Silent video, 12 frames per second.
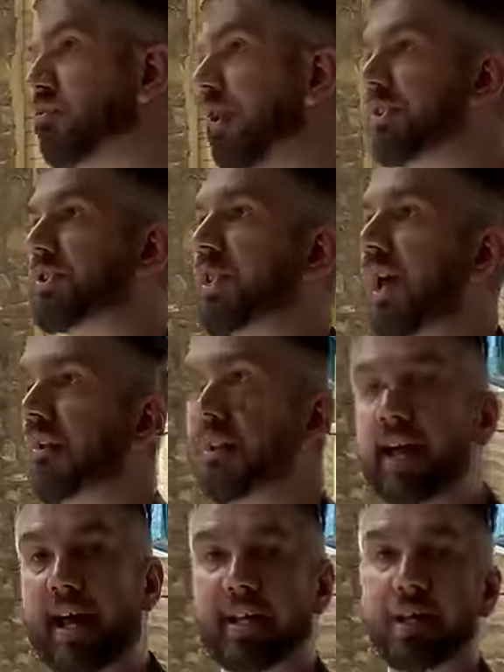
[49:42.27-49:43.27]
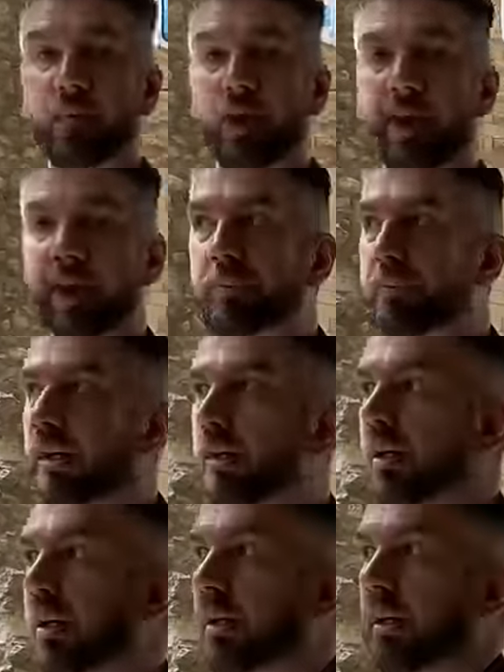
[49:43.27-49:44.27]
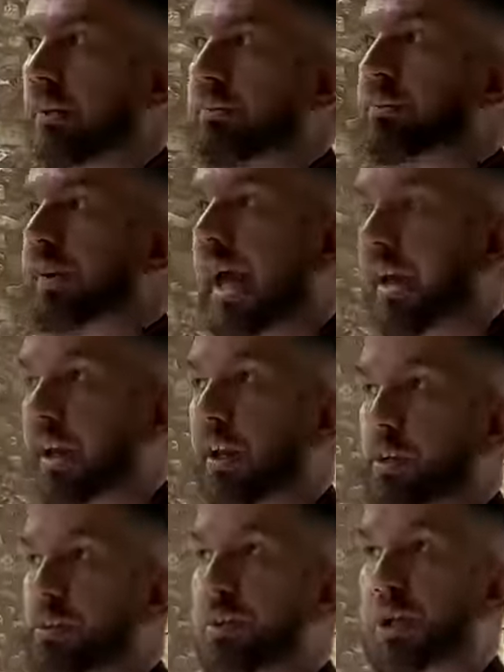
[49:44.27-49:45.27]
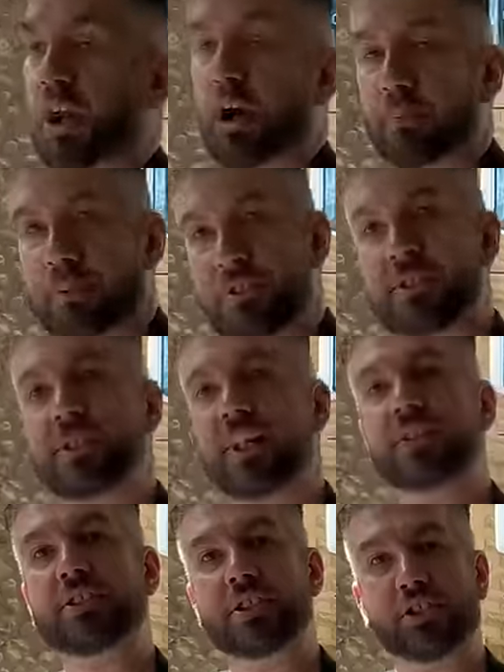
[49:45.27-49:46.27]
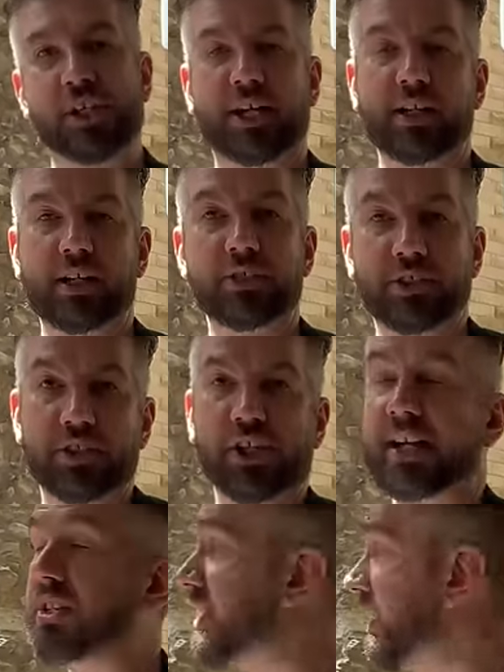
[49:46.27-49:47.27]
runs down the alleyway, a lone cop decides to, to chase